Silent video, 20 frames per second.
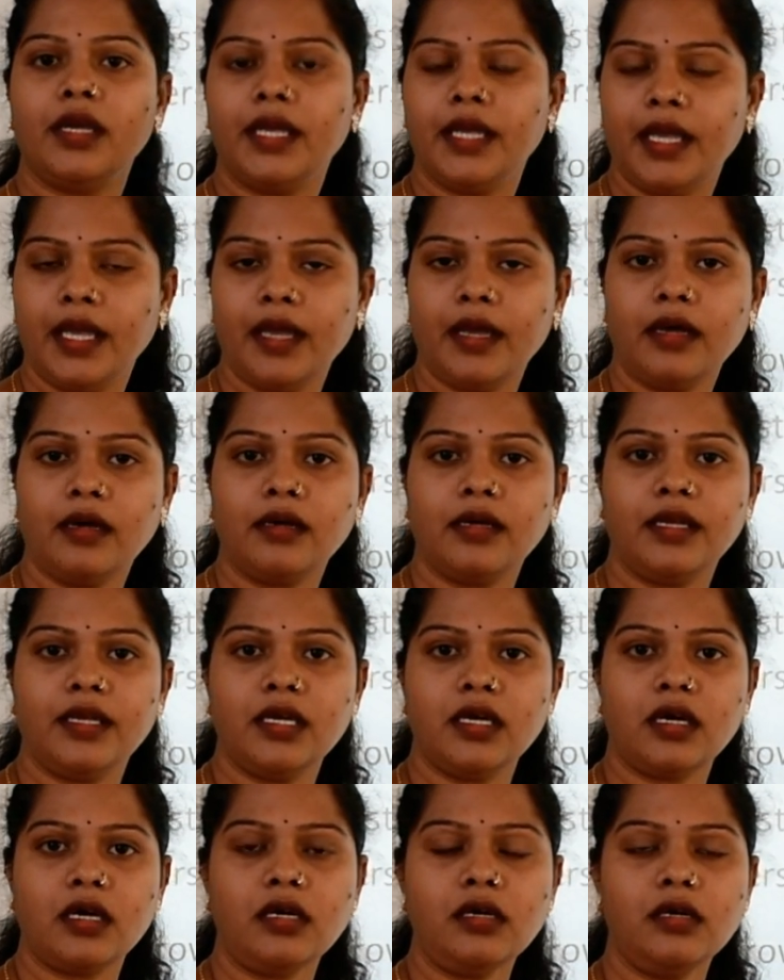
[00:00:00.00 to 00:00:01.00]

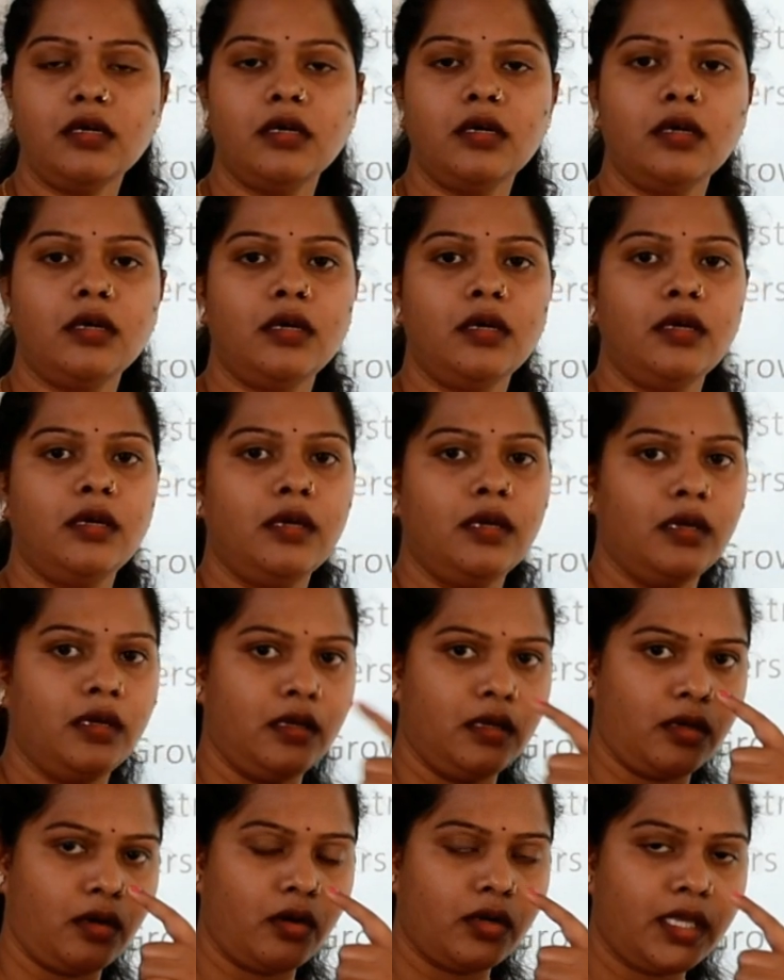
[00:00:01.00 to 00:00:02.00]
hear,
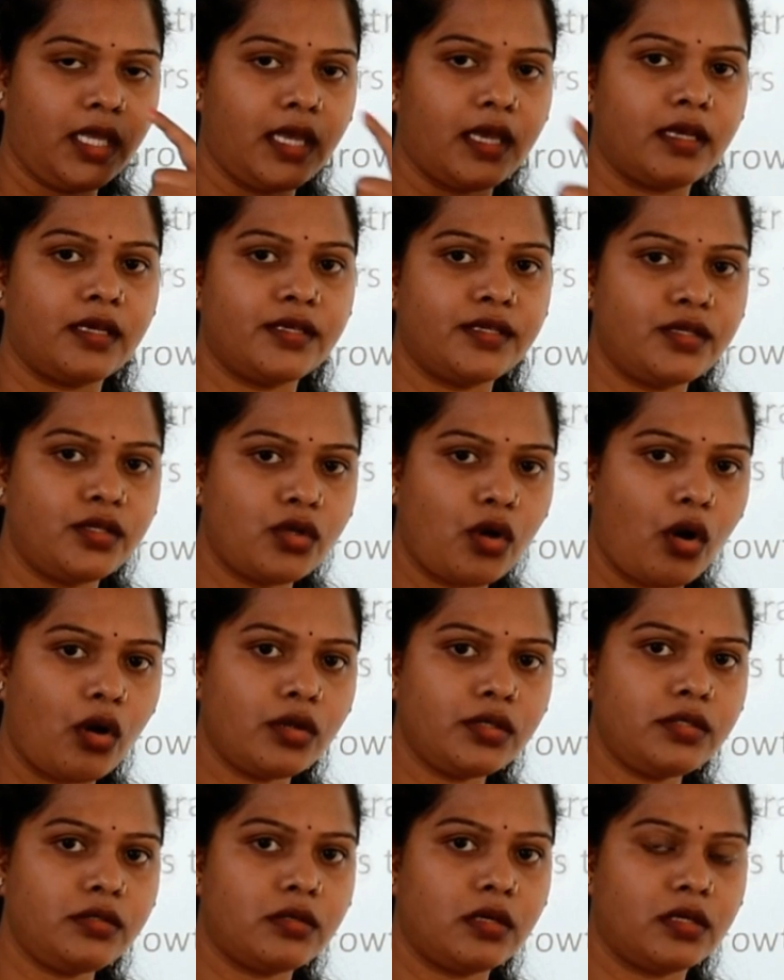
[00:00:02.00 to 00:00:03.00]
okay,
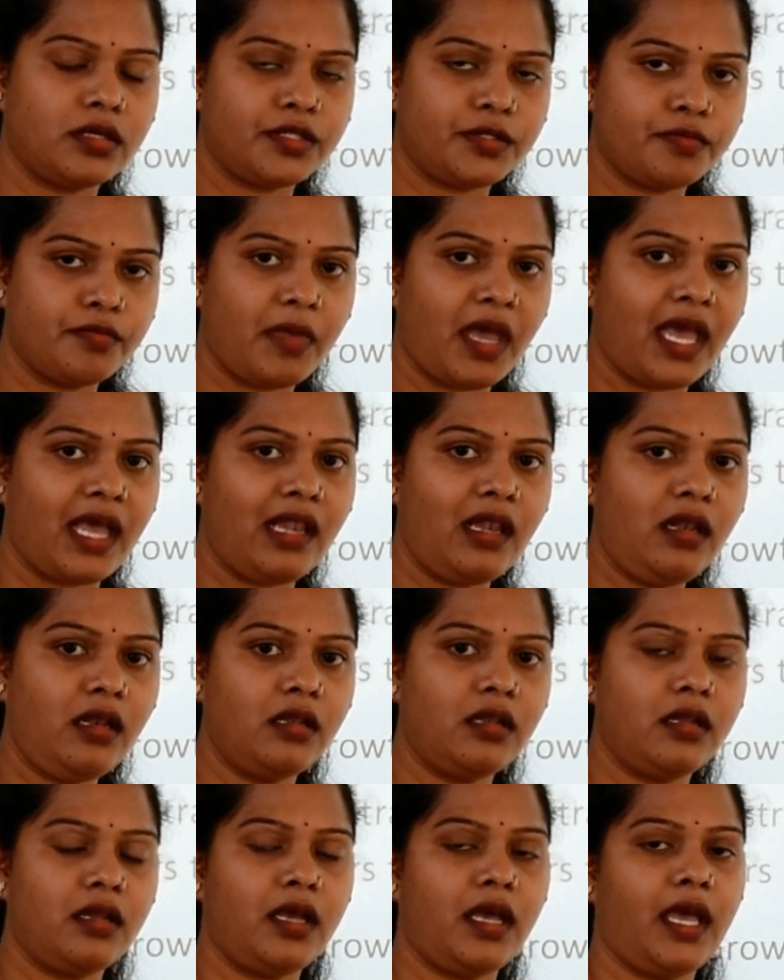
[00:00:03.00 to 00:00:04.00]
nose,
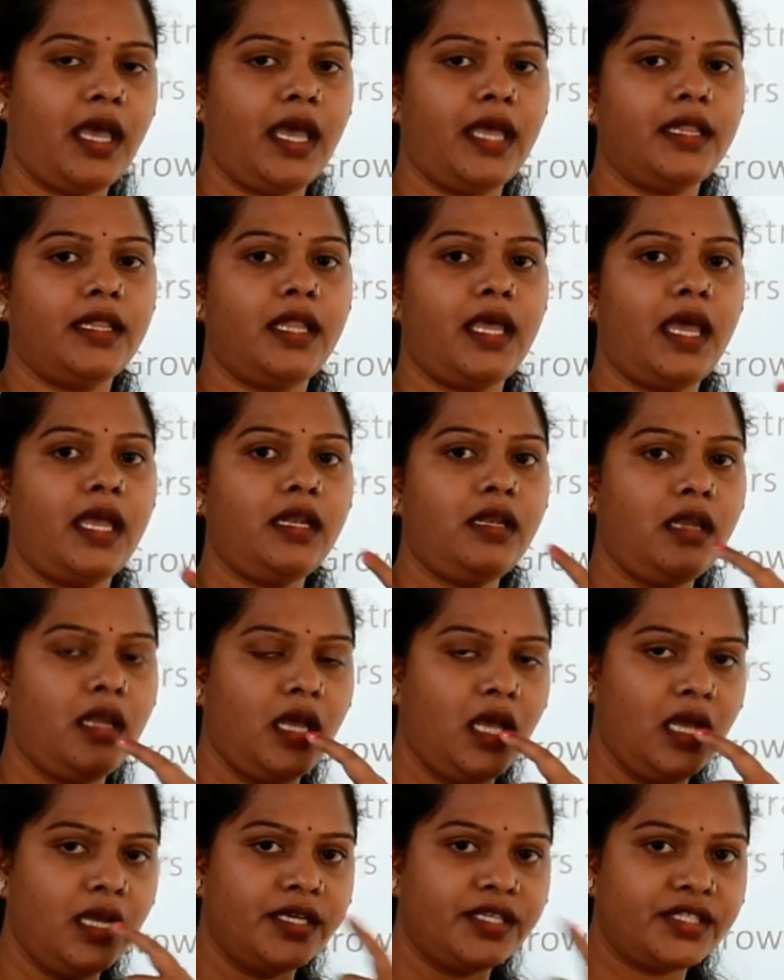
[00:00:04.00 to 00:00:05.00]
smell, and
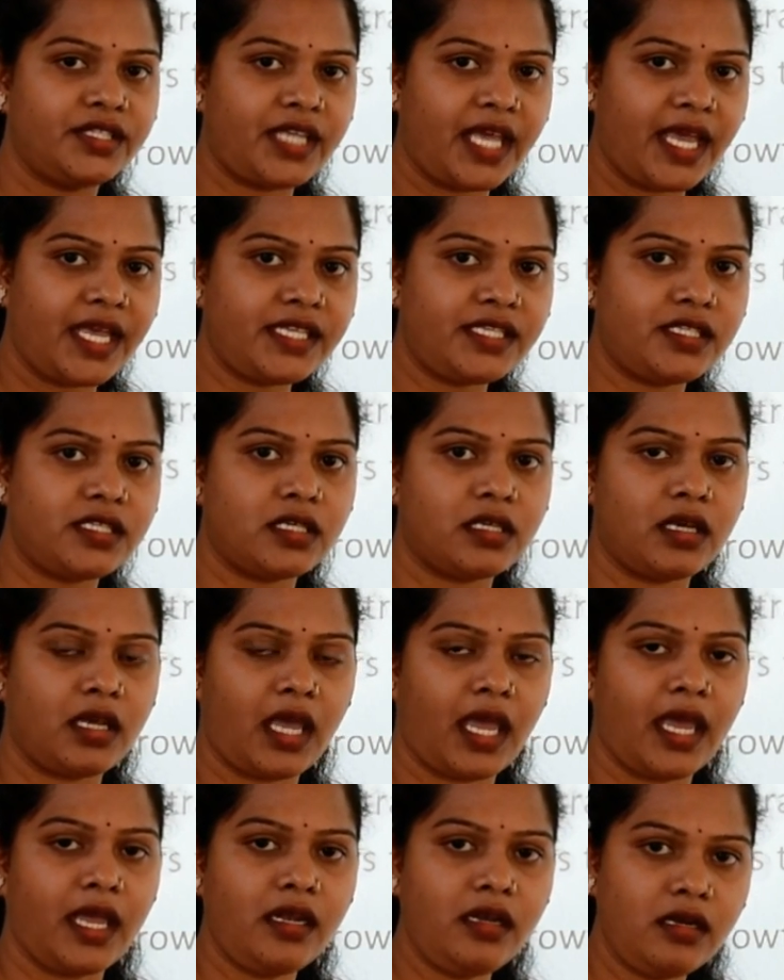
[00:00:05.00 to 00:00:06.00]
then taste
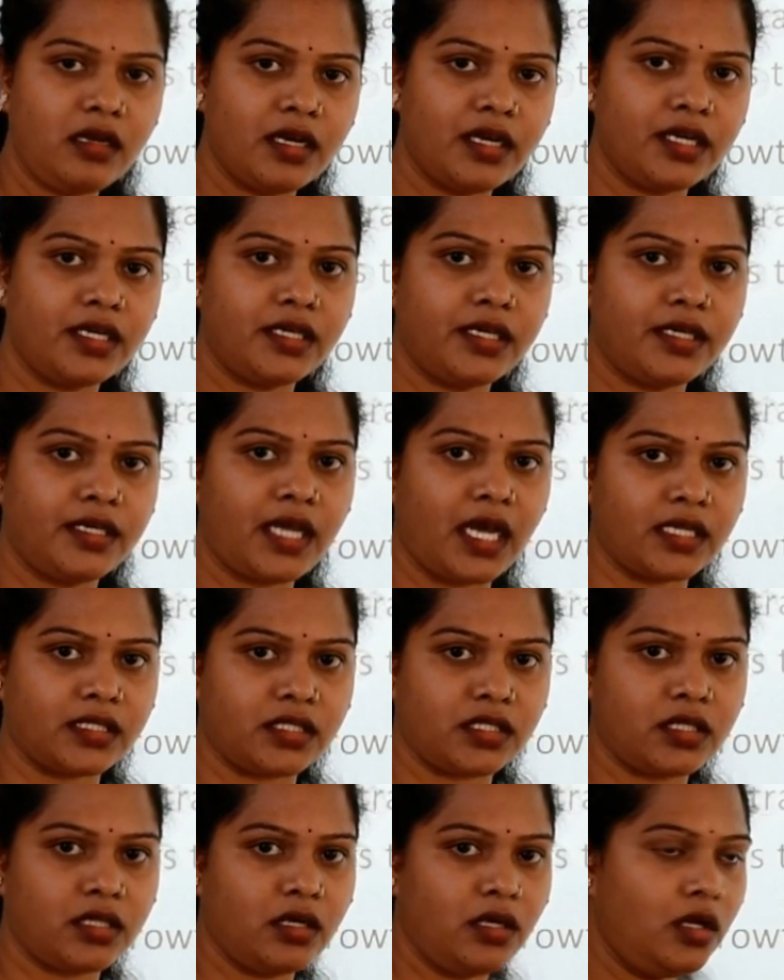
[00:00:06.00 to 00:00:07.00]
and
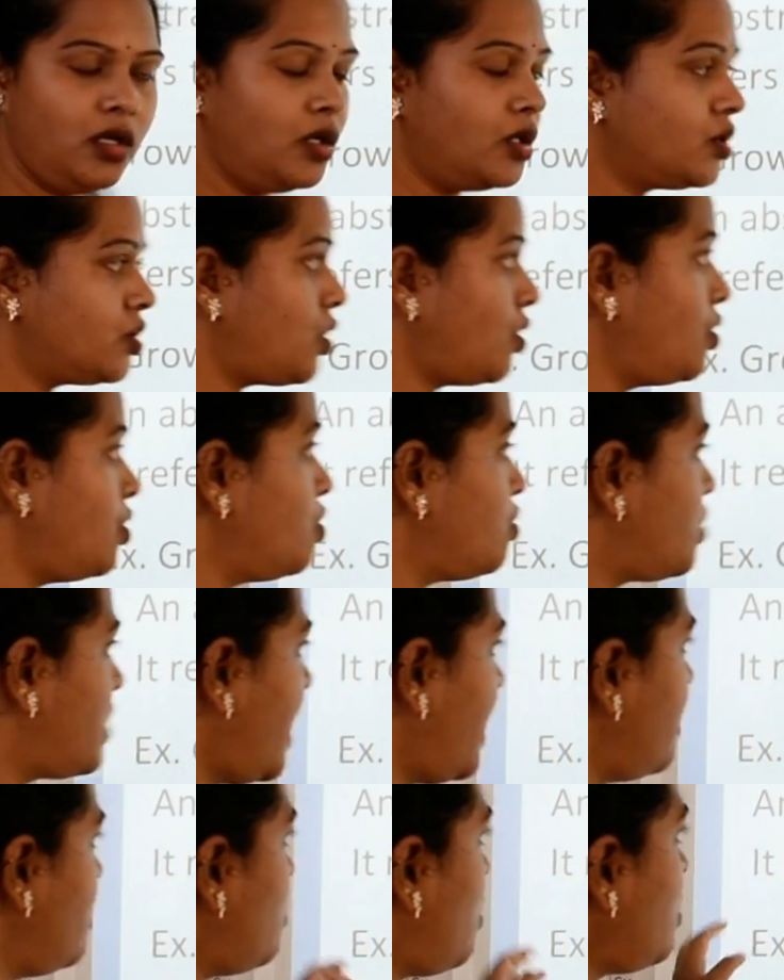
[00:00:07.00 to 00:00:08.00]
touch. So you
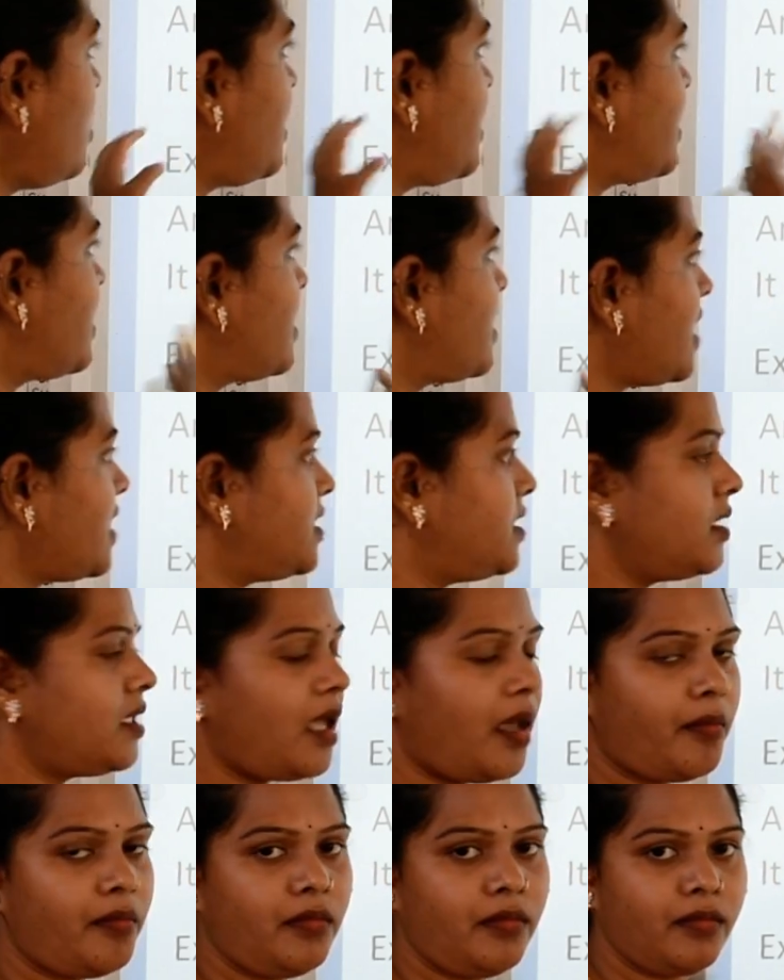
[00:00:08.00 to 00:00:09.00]
cannot touch
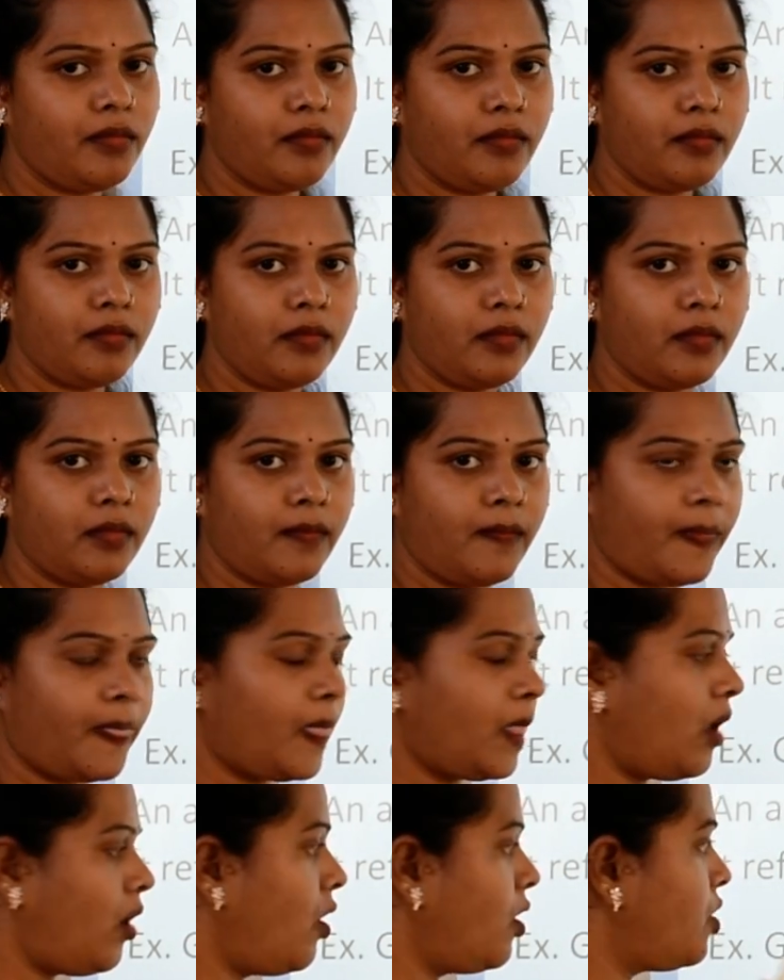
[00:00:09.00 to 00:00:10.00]
them,
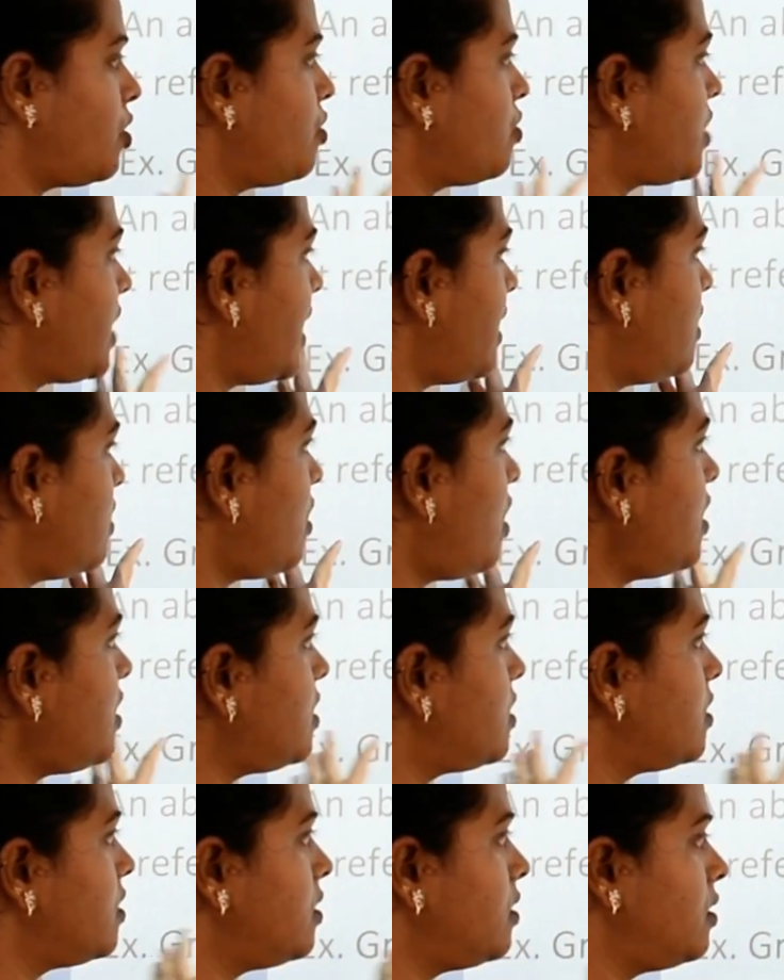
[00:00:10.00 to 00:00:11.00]
or you
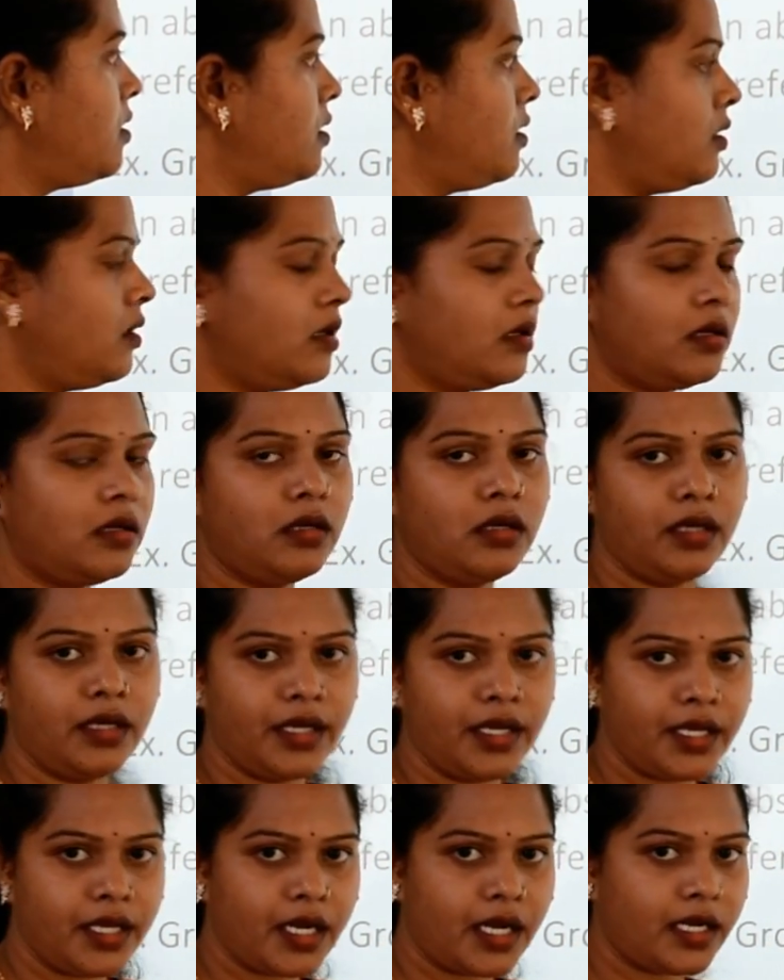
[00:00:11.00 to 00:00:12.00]
cannot
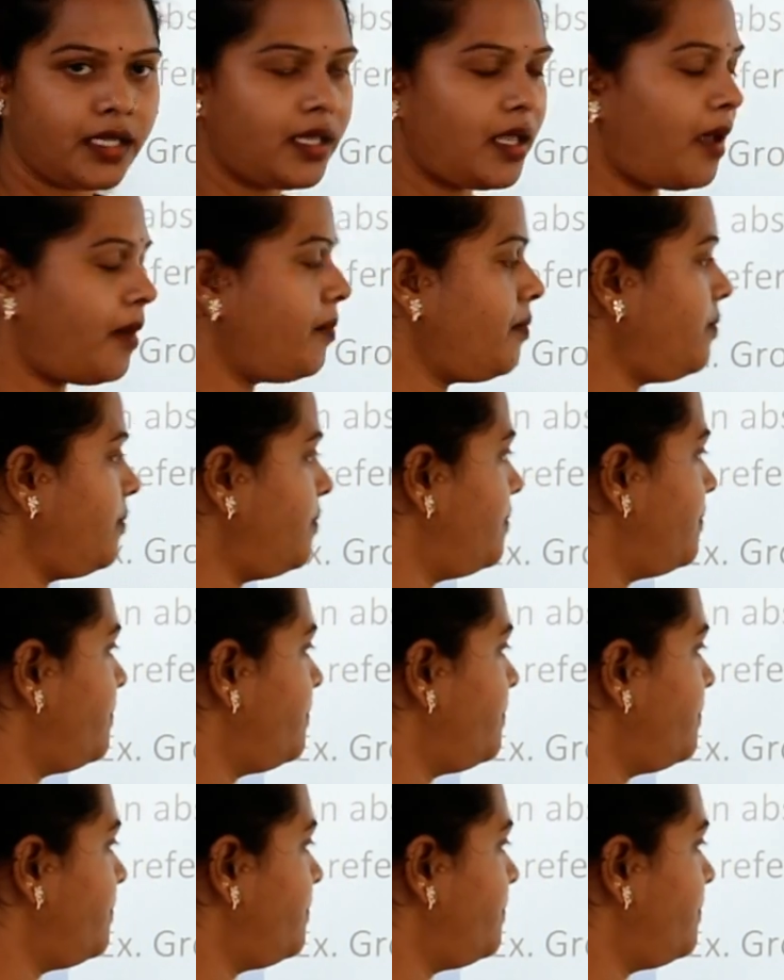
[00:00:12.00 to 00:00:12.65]
hear them,